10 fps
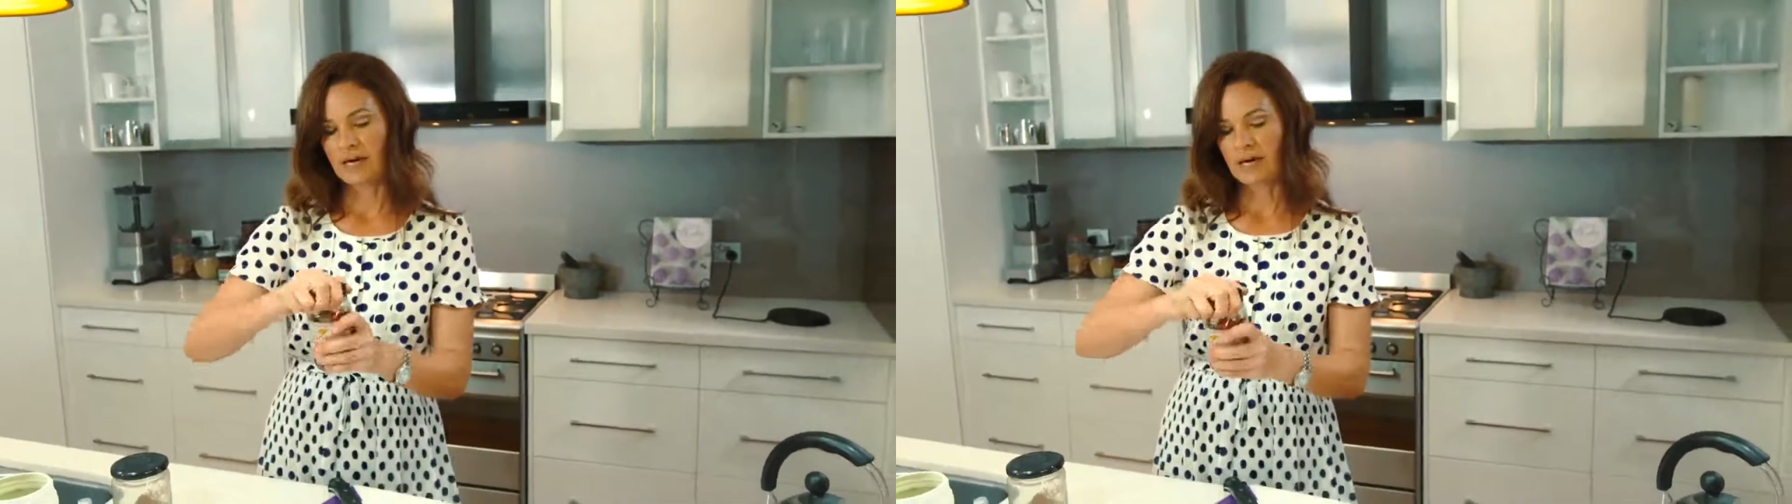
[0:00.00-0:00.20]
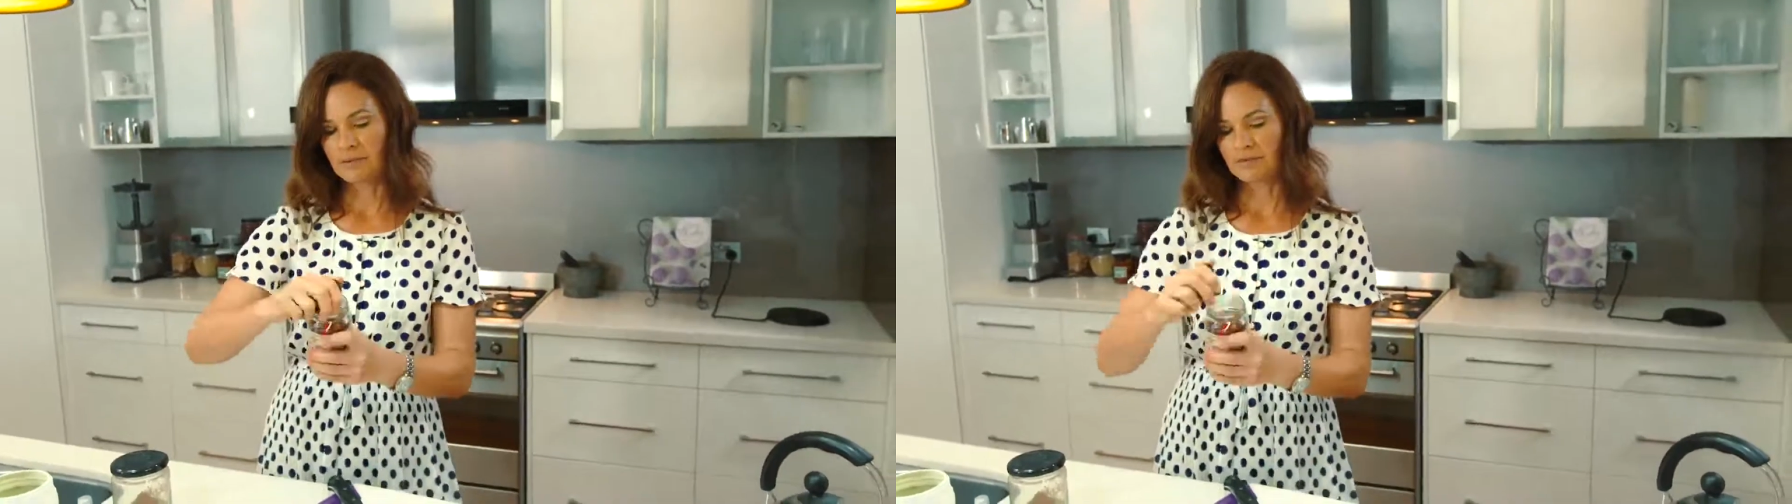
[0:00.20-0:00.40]

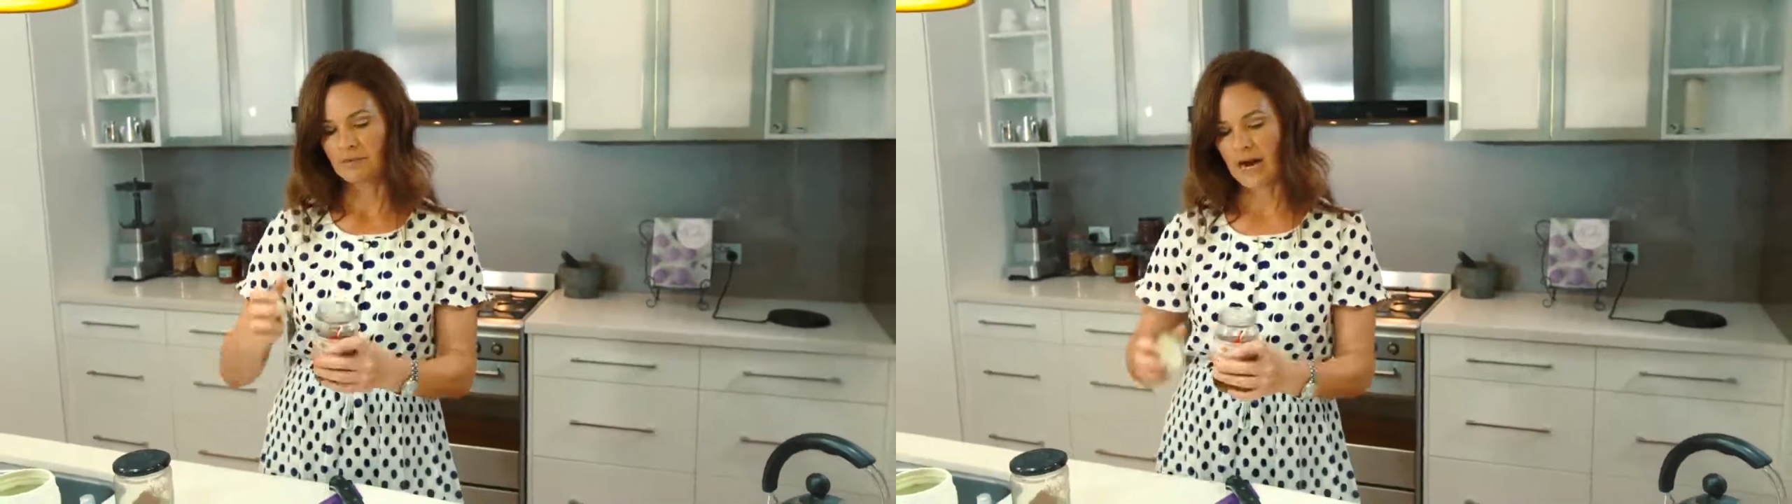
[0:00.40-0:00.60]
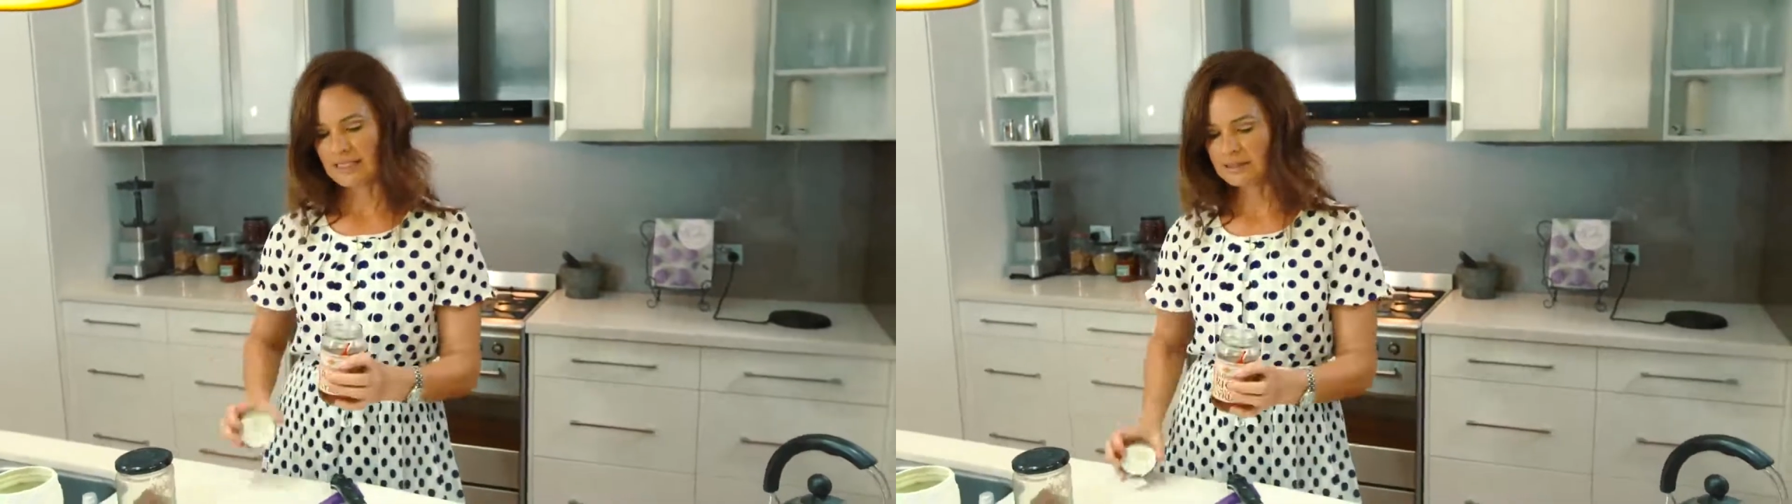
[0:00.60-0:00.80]
cup of
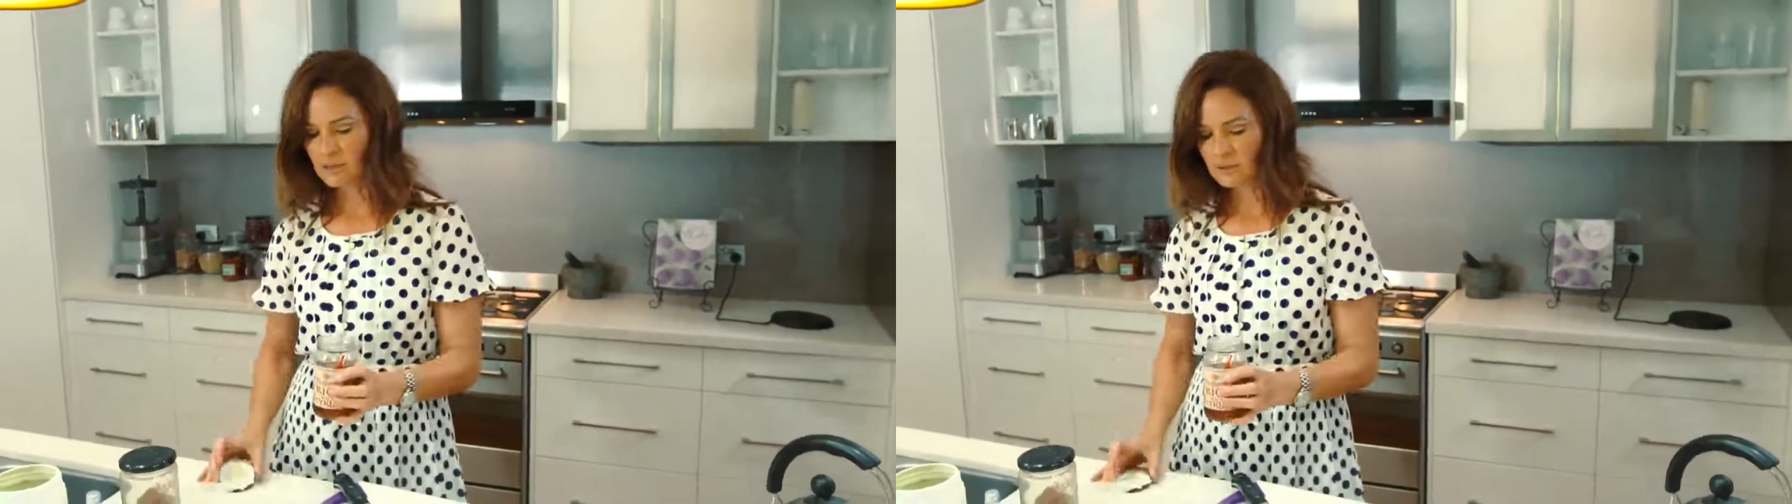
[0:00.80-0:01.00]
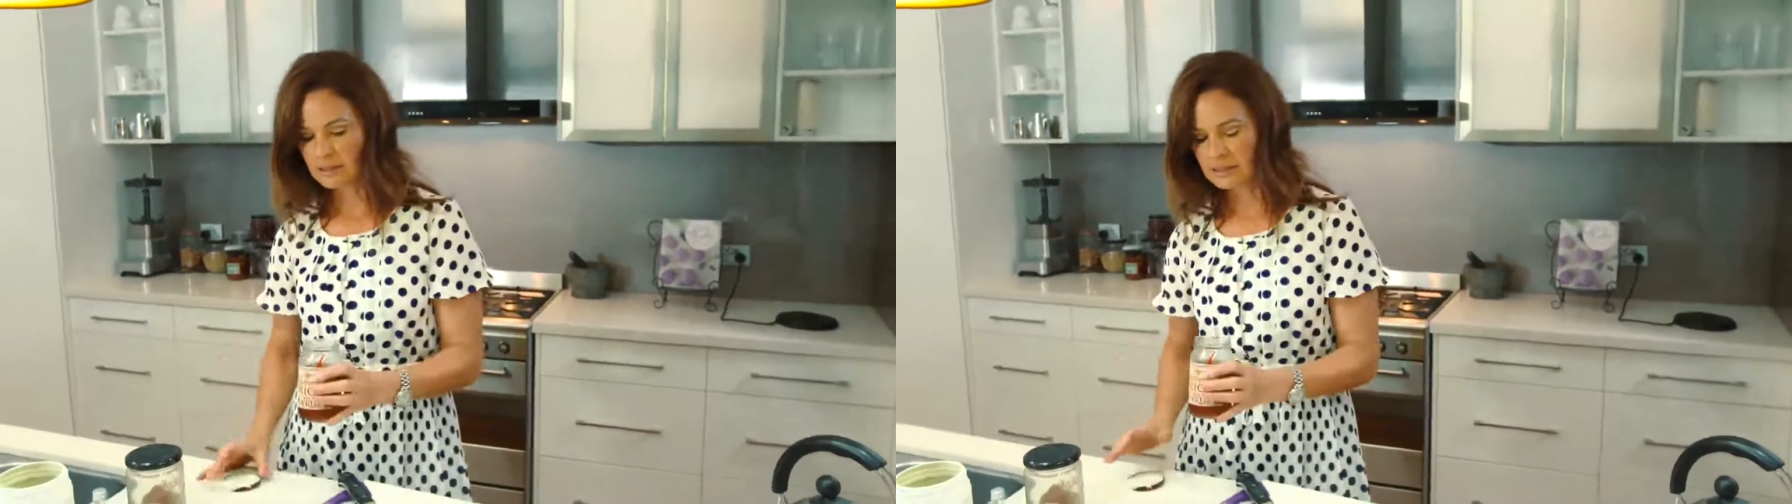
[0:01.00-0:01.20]
rice
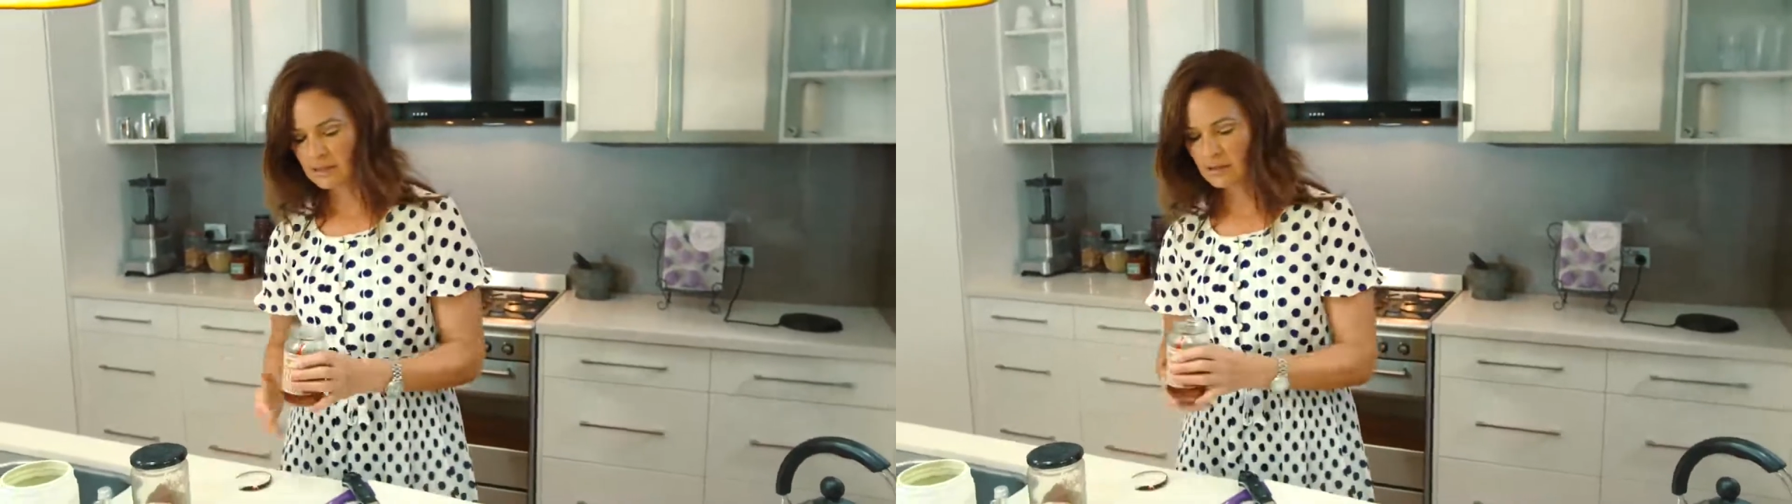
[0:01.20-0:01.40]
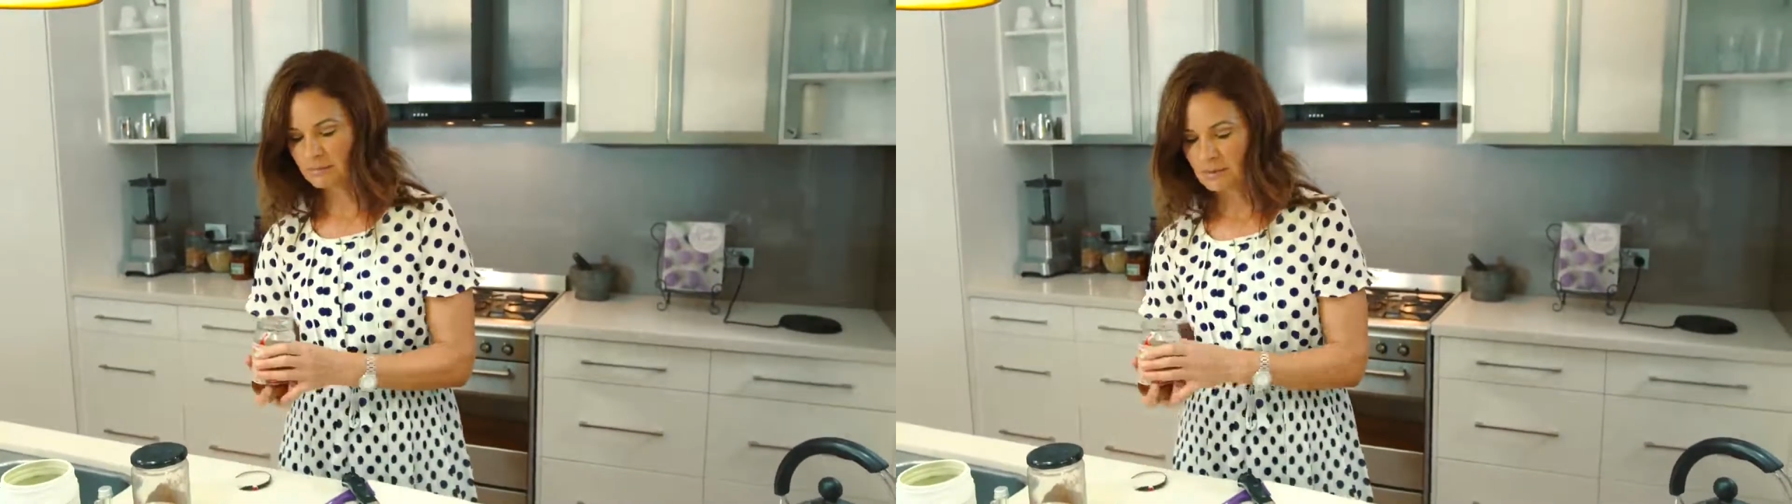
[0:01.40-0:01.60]
malt
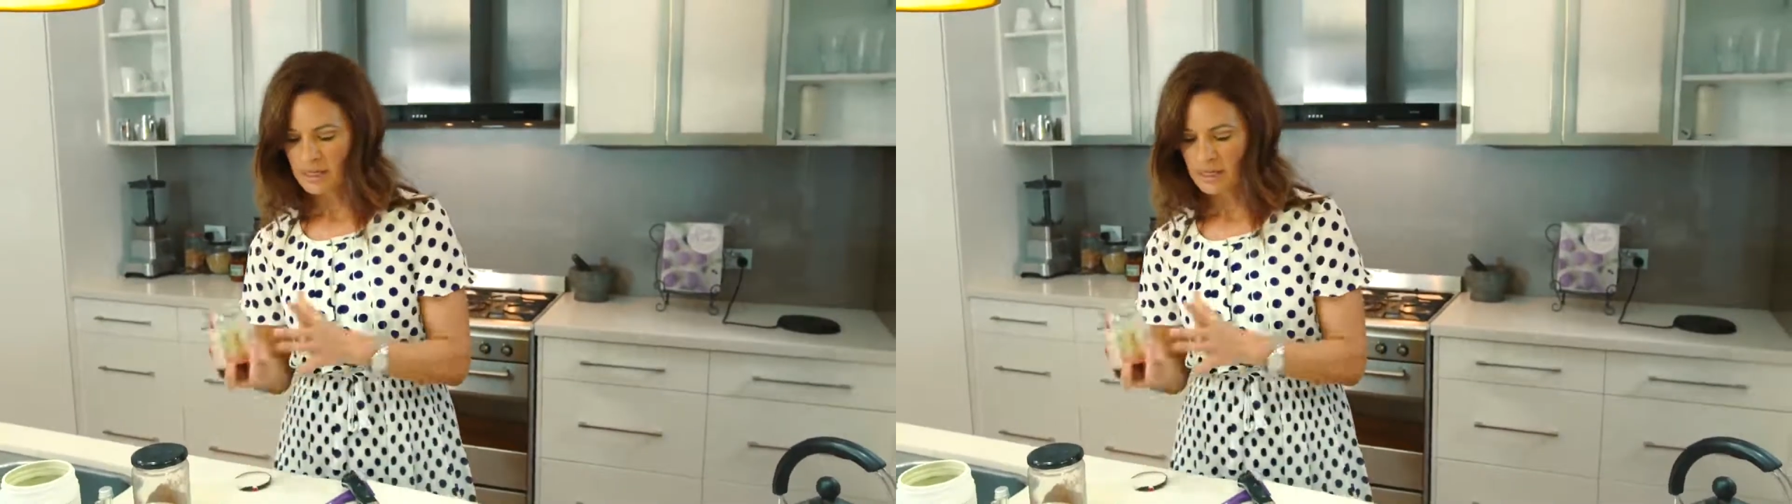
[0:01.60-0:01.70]
syrup,